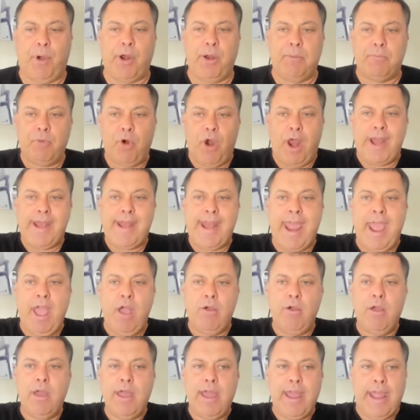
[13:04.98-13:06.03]
bottom right
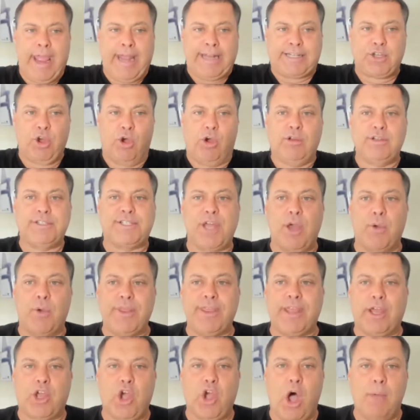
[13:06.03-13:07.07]
now. It's also
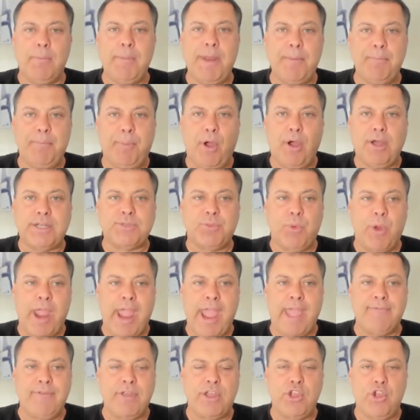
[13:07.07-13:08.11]
in the comment box
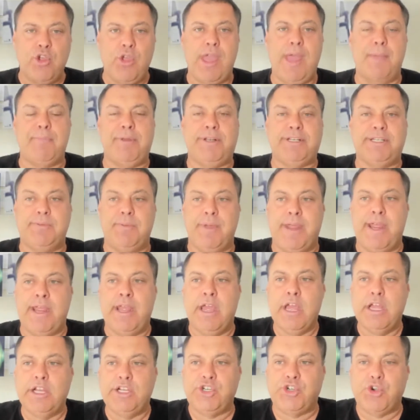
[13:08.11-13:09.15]
wherever you happen to
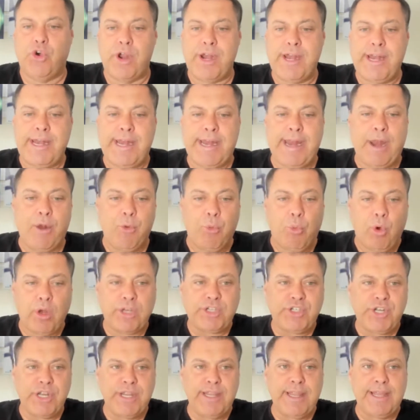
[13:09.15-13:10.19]
be joining in and
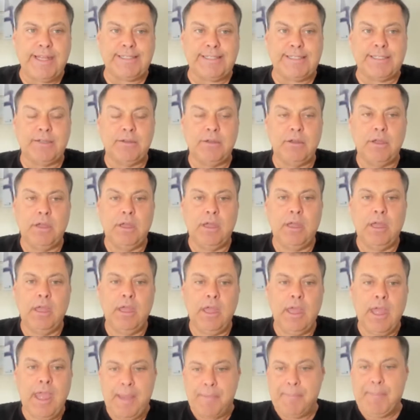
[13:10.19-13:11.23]
watching this.
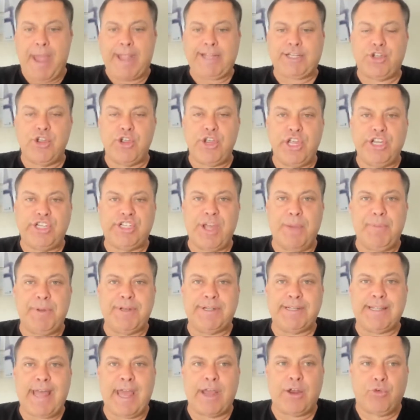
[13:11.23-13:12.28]
Make sure you jump
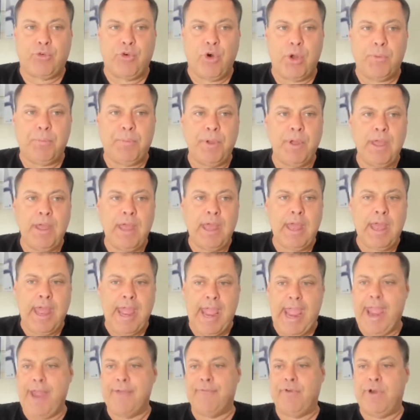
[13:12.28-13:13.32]
into that group.
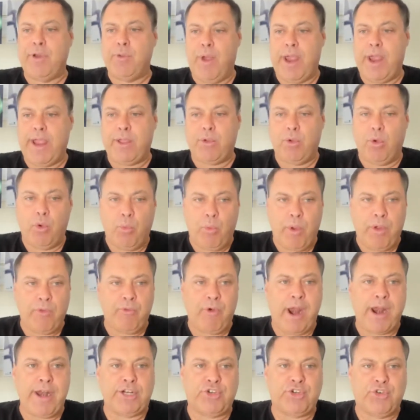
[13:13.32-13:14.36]
Every week, we
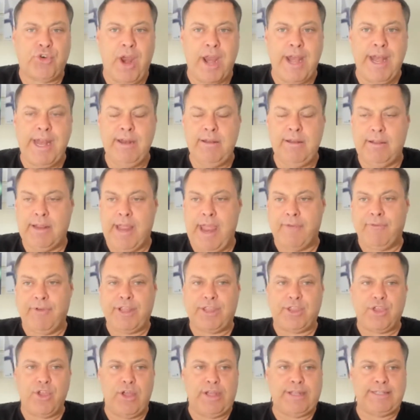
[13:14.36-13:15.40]
run a training.
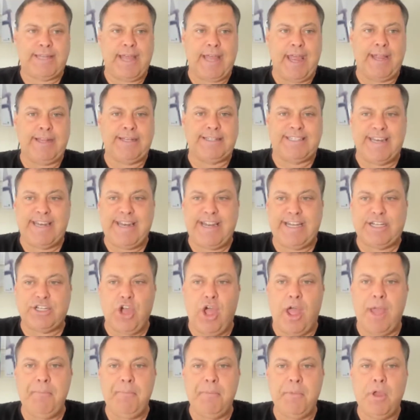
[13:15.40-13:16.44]
Every Thursday, Sydney
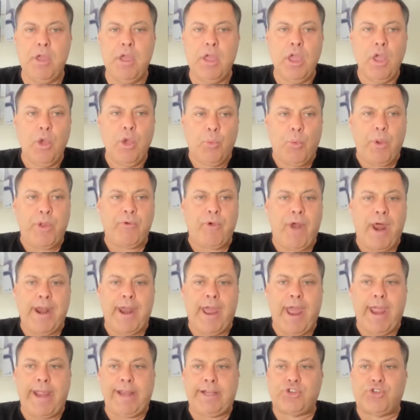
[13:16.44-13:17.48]
time, we run
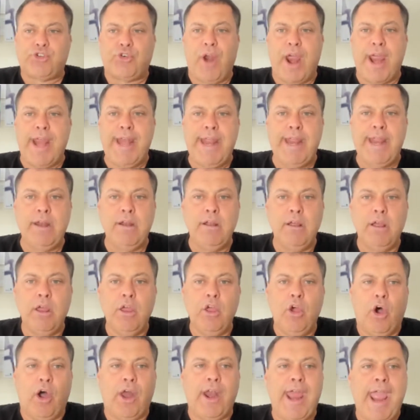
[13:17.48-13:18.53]
a training
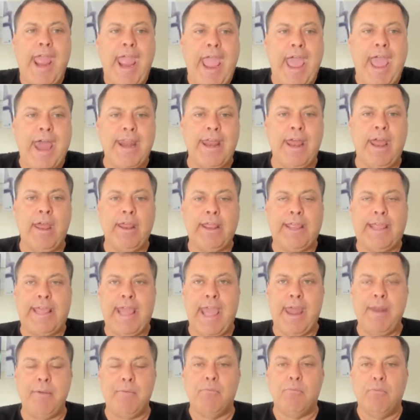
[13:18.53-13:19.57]
on how to
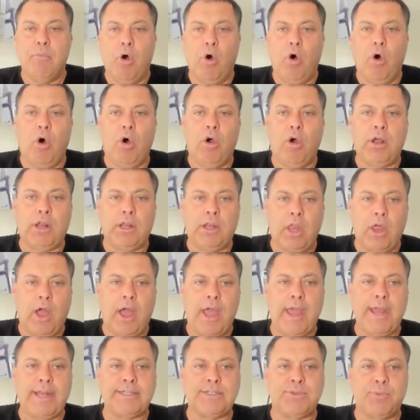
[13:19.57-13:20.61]
get more
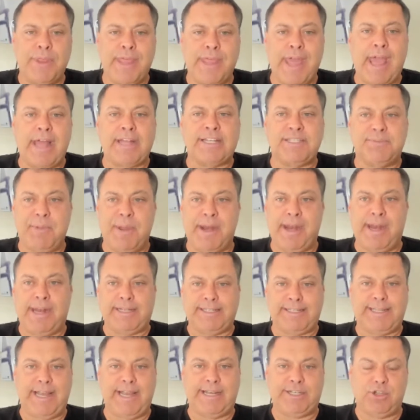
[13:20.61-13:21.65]
clients without spending a
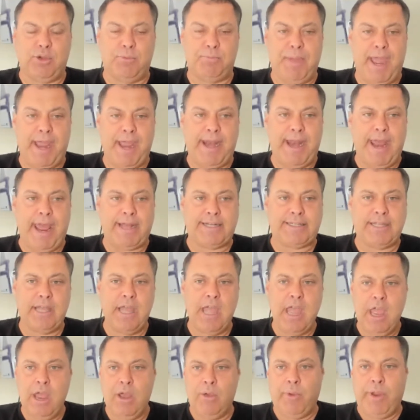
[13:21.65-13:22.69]
cent on paid ads.
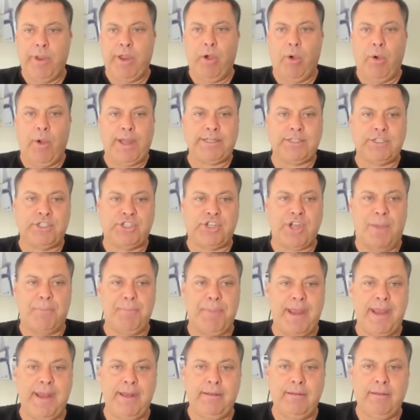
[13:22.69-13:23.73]
We always
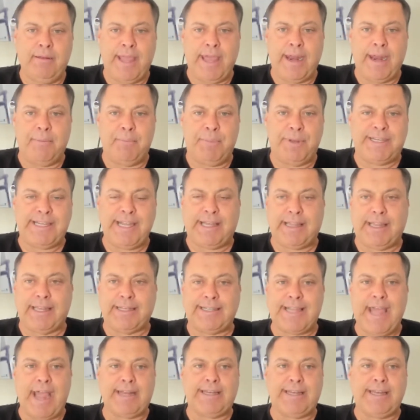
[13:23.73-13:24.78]
jump in, get a particular
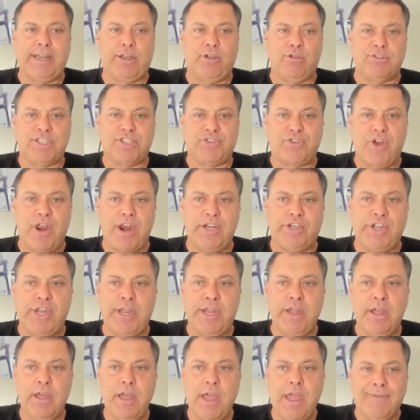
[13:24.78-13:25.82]
tactic or
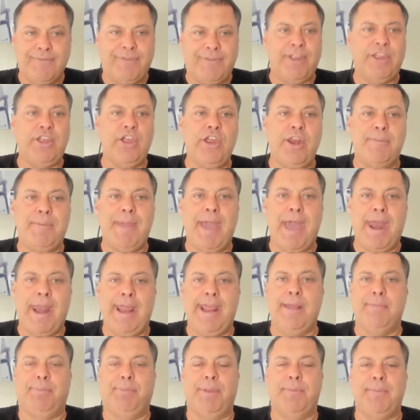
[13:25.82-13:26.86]
strategy for you to be able
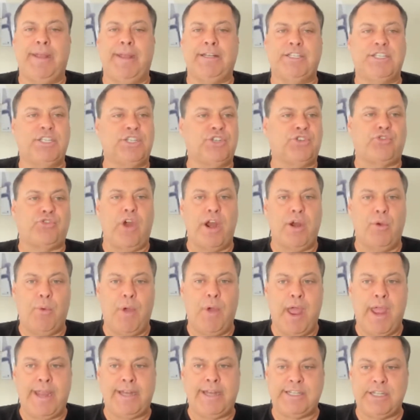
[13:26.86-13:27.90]
to implement straight
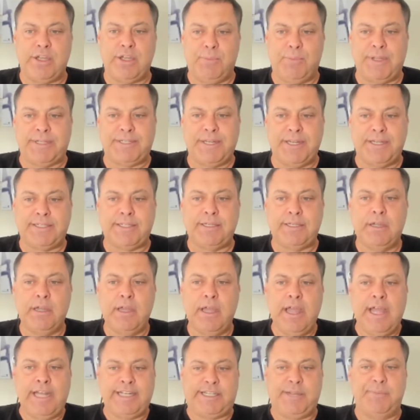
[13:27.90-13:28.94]
away into your business
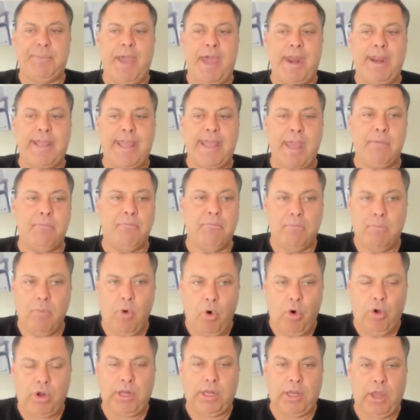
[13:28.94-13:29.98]
to be able to get
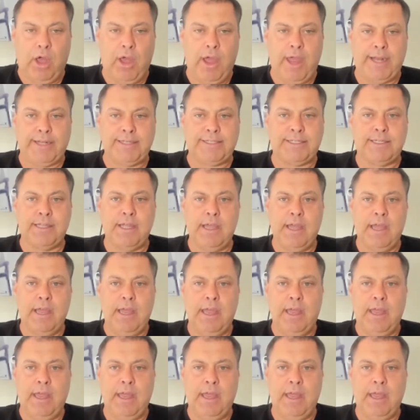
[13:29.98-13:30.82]
more clients